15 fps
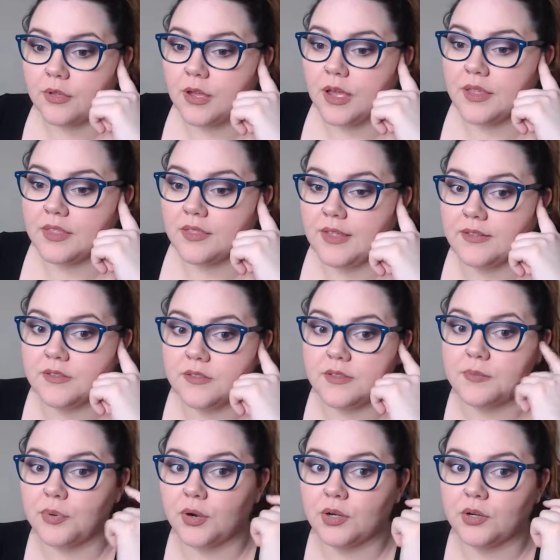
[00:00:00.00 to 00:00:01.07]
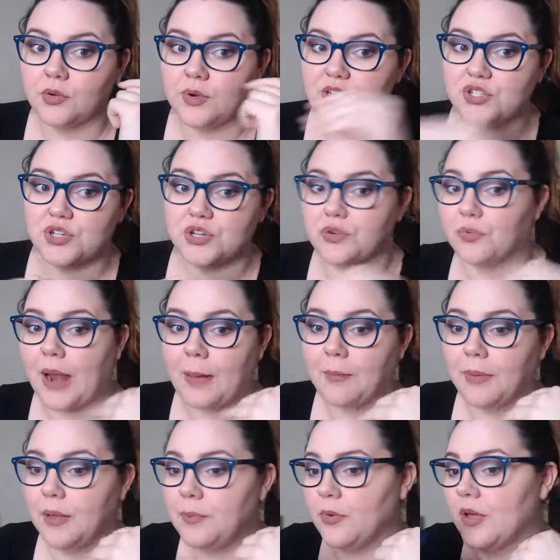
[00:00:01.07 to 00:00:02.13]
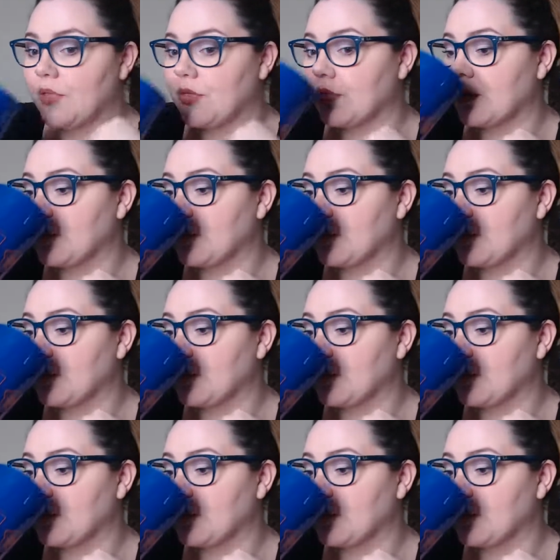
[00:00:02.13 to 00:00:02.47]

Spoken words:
I think that's the important question to wrap up with.